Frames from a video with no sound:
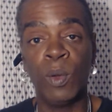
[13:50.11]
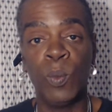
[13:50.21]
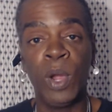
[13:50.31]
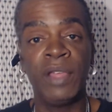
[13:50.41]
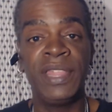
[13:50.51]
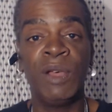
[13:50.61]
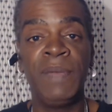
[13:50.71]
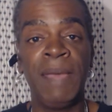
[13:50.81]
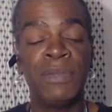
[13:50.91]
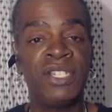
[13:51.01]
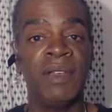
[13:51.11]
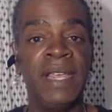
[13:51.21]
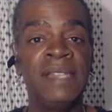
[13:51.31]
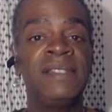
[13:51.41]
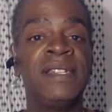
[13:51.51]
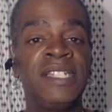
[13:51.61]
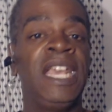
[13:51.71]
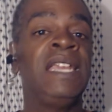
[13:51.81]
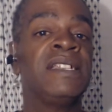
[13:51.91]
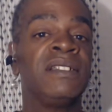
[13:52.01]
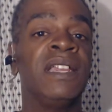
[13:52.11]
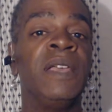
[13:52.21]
where they'll be able to instantaneously